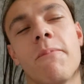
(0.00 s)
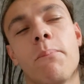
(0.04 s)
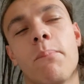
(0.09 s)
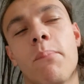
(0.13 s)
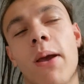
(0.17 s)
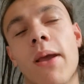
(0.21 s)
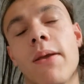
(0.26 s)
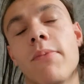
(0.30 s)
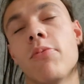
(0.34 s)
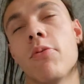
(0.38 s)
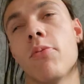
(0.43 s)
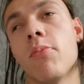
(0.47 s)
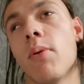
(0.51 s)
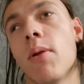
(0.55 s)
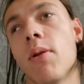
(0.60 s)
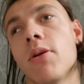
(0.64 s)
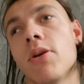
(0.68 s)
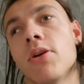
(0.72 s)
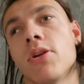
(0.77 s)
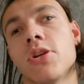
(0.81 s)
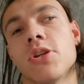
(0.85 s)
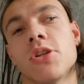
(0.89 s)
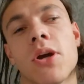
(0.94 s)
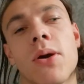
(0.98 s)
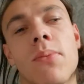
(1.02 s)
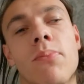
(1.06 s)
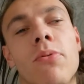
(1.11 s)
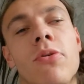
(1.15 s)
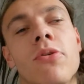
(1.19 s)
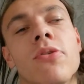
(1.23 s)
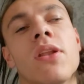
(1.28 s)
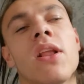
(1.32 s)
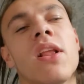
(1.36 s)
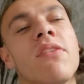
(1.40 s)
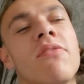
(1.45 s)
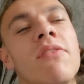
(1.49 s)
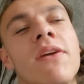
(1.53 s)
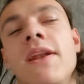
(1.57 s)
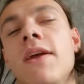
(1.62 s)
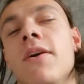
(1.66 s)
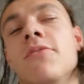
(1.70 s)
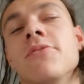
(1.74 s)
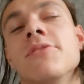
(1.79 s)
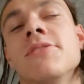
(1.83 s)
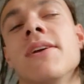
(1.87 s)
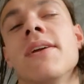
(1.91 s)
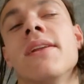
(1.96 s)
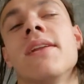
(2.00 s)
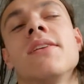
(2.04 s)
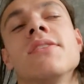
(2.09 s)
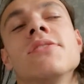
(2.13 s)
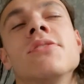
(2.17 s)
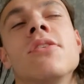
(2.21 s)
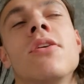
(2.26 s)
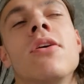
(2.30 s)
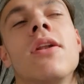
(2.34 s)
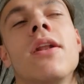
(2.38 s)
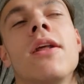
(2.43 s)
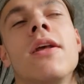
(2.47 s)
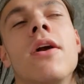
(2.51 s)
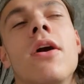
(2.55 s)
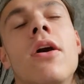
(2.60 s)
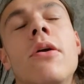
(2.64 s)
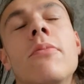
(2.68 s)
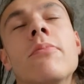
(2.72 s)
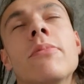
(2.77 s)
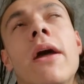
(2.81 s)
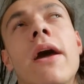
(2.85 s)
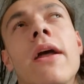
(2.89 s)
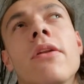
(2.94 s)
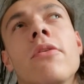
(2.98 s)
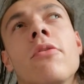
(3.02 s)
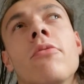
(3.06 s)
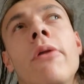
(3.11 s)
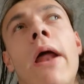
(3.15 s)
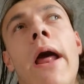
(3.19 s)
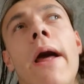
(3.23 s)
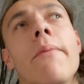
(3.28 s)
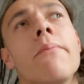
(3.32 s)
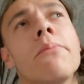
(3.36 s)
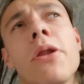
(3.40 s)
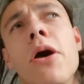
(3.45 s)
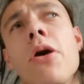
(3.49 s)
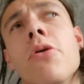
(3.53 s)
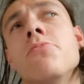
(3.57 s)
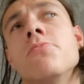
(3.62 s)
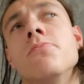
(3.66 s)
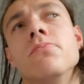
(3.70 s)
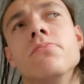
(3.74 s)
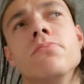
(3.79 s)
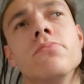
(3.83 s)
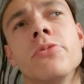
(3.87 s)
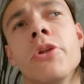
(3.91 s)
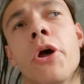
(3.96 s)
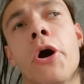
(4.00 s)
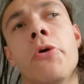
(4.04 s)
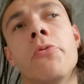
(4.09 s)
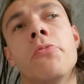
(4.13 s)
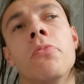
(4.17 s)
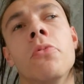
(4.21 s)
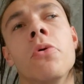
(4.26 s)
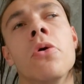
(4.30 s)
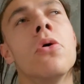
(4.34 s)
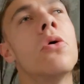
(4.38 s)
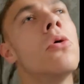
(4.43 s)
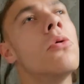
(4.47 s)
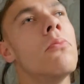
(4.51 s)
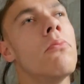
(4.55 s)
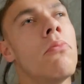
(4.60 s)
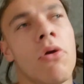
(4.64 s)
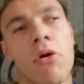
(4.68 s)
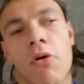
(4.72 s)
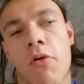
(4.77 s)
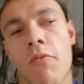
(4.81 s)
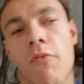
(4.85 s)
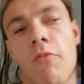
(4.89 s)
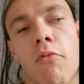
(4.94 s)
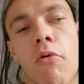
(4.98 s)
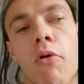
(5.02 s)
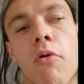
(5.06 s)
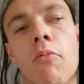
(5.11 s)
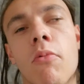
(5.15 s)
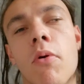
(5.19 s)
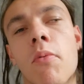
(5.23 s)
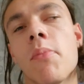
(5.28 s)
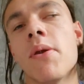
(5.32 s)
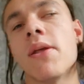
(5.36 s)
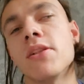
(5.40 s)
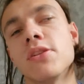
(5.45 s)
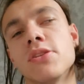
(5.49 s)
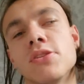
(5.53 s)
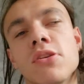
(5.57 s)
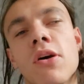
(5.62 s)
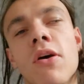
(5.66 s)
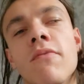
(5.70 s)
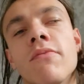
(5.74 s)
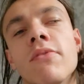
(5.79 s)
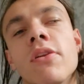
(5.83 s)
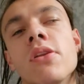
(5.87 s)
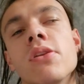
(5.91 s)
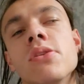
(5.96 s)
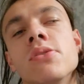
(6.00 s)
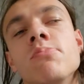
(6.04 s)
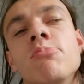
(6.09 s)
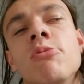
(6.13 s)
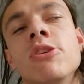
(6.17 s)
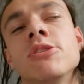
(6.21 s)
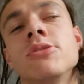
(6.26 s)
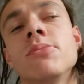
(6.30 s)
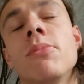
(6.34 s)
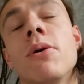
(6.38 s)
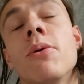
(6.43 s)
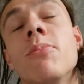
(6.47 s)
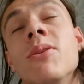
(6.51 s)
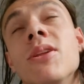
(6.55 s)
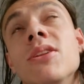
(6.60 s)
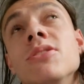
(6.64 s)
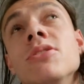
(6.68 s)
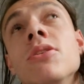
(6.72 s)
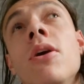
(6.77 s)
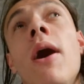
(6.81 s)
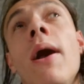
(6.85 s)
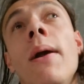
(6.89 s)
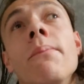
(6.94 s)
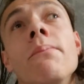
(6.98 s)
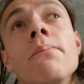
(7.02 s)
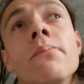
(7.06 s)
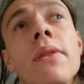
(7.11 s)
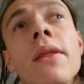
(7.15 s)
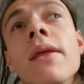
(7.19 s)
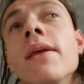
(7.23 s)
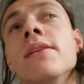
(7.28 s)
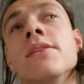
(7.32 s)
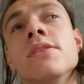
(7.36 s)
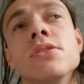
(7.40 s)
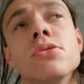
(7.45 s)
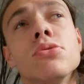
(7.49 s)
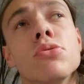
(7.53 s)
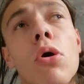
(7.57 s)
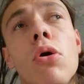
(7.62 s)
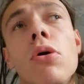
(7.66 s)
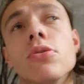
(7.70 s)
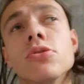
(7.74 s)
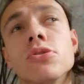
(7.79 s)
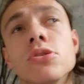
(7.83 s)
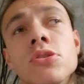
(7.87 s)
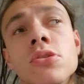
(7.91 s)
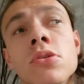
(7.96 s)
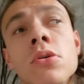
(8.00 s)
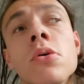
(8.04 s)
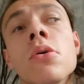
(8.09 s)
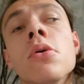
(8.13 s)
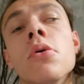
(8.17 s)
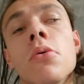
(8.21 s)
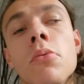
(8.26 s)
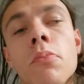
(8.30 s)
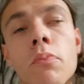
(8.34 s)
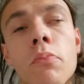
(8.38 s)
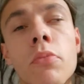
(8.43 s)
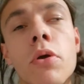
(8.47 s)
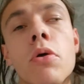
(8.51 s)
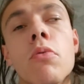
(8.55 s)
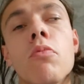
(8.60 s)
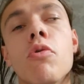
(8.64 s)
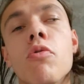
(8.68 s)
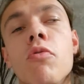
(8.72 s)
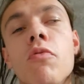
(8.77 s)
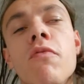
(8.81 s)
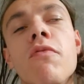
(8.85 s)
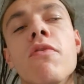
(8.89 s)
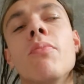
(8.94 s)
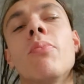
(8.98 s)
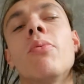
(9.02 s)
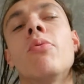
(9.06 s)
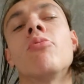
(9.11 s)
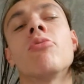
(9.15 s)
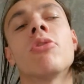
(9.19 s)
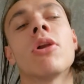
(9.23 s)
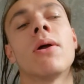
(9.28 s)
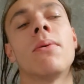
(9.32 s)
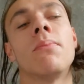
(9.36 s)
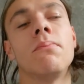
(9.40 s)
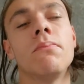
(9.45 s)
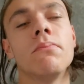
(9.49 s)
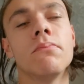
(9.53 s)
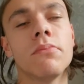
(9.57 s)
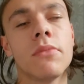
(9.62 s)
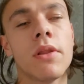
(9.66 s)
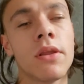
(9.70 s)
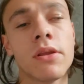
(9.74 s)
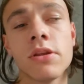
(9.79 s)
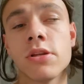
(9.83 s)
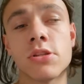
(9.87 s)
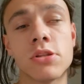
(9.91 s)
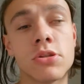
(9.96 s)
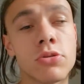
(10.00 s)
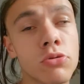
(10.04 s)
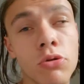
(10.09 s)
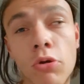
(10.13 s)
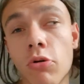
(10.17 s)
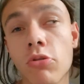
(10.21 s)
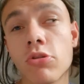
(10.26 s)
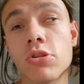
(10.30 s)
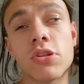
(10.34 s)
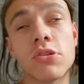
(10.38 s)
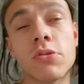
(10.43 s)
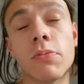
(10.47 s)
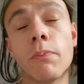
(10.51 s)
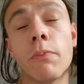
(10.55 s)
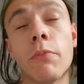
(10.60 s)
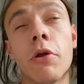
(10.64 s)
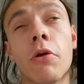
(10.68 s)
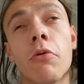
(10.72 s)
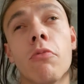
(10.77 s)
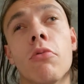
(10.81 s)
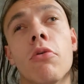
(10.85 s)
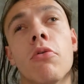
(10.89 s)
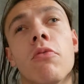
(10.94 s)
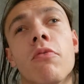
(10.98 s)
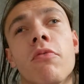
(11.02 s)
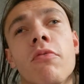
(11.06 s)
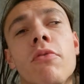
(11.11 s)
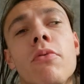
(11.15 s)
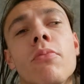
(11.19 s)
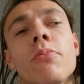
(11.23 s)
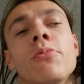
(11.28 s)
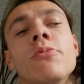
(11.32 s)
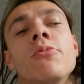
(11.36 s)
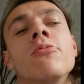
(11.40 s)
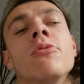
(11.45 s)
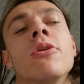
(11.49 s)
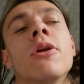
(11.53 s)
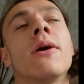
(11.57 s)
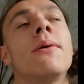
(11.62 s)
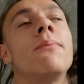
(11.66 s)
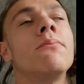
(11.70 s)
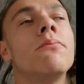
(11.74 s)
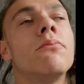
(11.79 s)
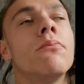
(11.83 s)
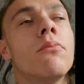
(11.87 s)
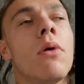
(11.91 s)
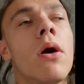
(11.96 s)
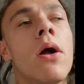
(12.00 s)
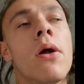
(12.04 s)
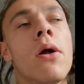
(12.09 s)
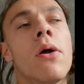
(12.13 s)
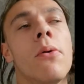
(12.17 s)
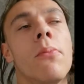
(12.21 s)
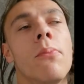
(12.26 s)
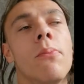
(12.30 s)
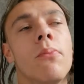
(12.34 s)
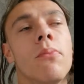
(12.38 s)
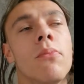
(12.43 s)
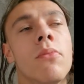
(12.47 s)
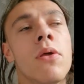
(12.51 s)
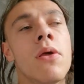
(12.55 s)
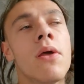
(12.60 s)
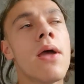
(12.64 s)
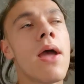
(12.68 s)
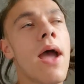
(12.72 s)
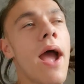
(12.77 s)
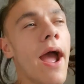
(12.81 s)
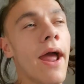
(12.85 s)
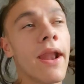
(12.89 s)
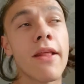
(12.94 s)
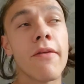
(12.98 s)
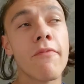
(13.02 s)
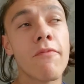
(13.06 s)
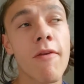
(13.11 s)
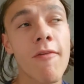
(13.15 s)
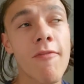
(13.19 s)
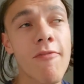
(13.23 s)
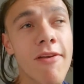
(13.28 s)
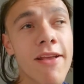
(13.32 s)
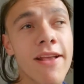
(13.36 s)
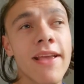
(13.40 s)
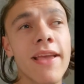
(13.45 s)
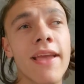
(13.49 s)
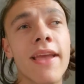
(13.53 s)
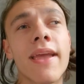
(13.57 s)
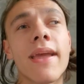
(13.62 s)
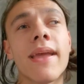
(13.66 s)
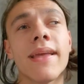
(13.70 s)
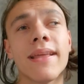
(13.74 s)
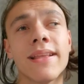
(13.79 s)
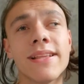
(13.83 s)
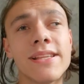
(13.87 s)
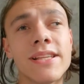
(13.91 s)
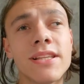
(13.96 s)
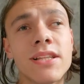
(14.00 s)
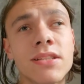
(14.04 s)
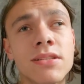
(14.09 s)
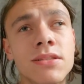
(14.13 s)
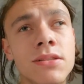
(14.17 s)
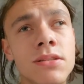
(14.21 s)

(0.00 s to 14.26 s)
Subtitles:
People are probably going to jump on this video saying it's early, calm down and all that. No. Because what we're being served at this present moment in time is not Millwall Football Club. It's not Millwall Football Club. And if you think it is,